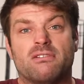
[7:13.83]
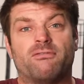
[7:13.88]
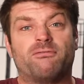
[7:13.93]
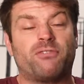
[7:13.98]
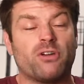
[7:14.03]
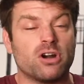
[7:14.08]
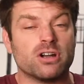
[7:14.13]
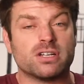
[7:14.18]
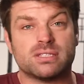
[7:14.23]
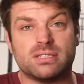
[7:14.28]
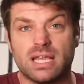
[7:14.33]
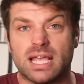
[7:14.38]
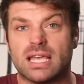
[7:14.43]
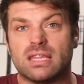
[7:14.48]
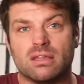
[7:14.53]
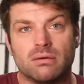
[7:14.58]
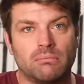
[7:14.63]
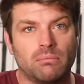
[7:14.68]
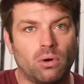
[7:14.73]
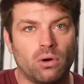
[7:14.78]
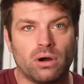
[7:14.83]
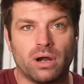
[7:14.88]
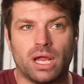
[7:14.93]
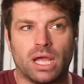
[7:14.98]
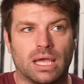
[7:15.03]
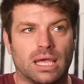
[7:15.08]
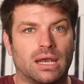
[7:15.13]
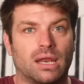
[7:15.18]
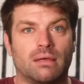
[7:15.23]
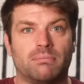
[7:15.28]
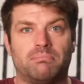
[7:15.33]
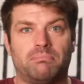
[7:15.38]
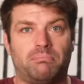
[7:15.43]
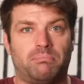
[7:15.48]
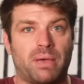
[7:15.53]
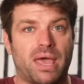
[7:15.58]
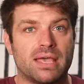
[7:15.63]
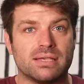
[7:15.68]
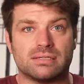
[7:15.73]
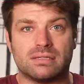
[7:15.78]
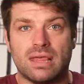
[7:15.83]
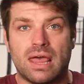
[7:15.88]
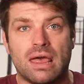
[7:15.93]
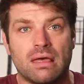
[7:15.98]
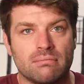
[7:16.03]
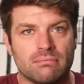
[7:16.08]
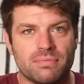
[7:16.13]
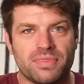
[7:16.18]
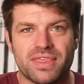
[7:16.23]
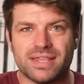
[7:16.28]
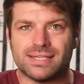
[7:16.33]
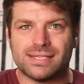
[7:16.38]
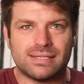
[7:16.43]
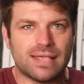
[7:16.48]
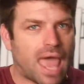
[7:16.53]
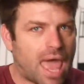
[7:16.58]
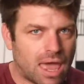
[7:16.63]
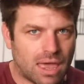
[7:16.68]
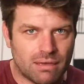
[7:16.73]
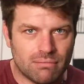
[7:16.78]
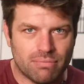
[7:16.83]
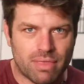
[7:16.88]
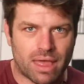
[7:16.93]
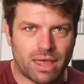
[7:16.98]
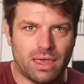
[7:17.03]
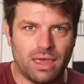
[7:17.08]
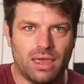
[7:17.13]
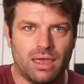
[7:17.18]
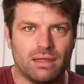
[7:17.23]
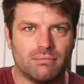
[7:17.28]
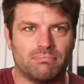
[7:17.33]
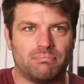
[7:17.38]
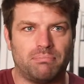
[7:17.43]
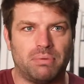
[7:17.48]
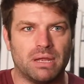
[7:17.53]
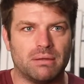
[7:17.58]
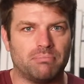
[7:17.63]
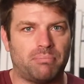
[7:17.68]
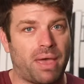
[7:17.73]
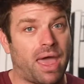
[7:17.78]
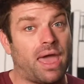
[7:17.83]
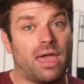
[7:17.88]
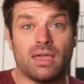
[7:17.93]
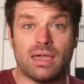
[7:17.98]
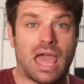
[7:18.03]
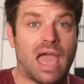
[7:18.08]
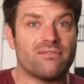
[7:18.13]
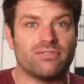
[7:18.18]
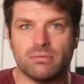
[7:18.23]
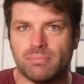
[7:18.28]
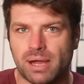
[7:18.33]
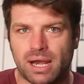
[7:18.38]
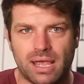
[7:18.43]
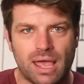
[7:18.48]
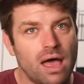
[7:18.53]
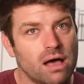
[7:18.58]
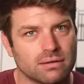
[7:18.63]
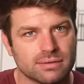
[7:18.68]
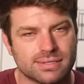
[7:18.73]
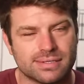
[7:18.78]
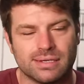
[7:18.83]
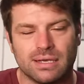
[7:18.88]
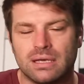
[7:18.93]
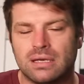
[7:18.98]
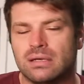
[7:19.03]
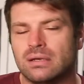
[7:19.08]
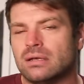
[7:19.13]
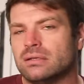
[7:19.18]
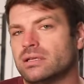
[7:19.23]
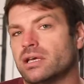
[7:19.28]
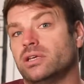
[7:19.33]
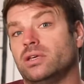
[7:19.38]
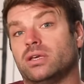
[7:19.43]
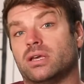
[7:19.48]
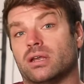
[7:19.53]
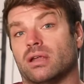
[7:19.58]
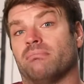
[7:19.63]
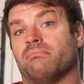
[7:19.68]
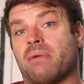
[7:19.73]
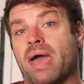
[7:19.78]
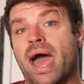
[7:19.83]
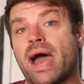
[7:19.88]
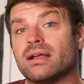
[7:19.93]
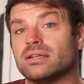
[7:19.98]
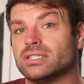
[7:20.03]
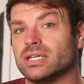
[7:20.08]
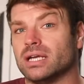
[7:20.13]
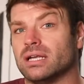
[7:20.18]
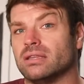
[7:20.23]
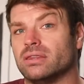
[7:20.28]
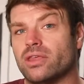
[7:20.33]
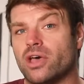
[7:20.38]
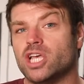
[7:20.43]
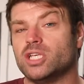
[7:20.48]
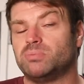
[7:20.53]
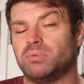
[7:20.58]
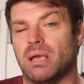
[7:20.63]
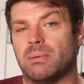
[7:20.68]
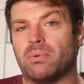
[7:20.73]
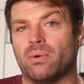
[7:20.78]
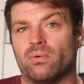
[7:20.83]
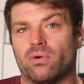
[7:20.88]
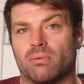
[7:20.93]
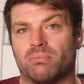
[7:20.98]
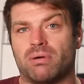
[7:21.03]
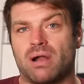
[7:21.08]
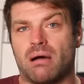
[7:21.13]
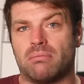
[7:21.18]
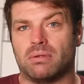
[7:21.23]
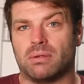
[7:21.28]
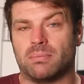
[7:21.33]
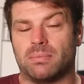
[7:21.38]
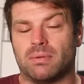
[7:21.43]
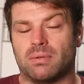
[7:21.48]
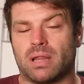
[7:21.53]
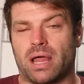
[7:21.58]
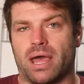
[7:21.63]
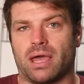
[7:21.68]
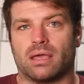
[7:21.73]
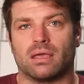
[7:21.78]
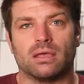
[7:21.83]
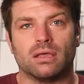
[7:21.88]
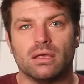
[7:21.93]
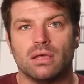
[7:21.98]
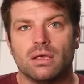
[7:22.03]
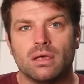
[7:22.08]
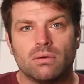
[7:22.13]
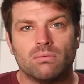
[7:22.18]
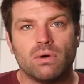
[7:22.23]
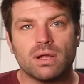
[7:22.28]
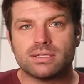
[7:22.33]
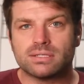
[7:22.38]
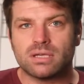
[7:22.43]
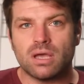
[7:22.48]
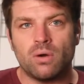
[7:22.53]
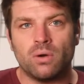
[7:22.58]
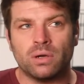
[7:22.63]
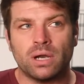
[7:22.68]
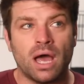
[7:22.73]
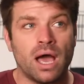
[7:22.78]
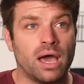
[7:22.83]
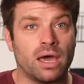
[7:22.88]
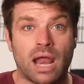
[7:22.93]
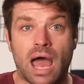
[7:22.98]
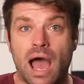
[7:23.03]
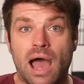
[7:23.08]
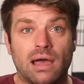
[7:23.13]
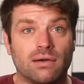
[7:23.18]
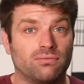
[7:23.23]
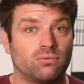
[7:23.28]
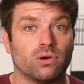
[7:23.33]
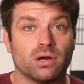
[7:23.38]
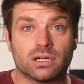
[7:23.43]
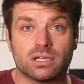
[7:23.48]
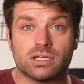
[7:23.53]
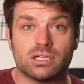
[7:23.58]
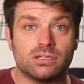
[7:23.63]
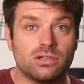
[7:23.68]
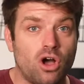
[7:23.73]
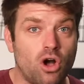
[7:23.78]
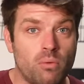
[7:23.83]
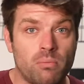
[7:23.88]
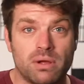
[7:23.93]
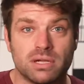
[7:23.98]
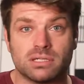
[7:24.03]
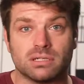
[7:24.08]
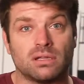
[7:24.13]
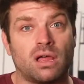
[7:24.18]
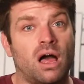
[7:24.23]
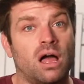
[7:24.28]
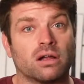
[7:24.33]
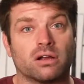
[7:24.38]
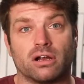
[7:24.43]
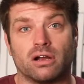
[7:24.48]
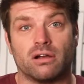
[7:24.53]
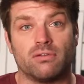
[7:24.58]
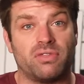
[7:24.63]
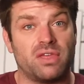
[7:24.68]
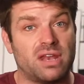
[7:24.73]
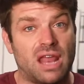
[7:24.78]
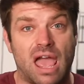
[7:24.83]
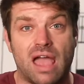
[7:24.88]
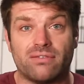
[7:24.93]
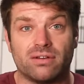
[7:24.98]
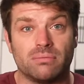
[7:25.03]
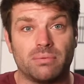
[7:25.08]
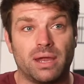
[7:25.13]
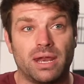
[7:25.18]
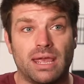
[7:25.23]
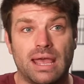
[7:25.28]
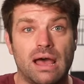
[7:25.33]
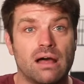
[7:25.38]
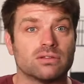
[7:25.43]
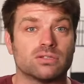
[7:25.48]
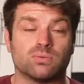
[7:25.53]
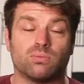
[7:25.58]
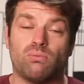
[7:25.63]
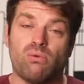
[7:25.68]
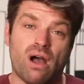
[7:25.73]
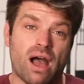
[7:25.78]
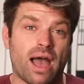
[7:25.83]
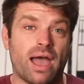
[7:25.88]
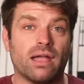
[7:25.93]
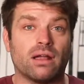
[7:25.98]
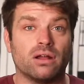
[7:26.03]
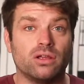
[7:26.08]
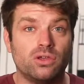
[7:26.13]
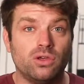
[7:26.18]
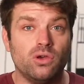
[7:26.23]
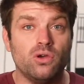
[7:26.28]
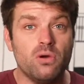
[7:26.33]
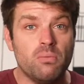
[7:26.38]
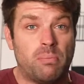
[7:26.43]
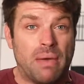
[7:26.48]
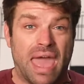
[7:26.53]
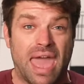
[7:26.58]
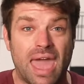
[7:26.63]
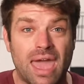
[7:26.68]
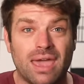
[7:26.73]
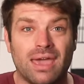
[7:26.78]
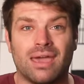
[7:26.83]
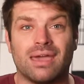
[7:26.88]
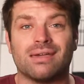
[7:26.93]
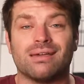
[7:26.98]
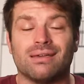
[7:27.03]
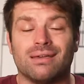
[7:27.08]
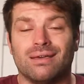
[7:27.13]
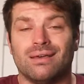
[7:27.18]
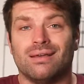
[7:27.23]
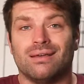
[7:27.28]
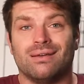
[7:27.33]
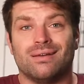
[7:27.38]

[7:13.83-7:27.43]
first thing in the morning and he pays them the same that he'd been paying everybody else. Now, you can imagine those people were probably like, "What's going on? I've worked so much longer than everybody else. Why are you paying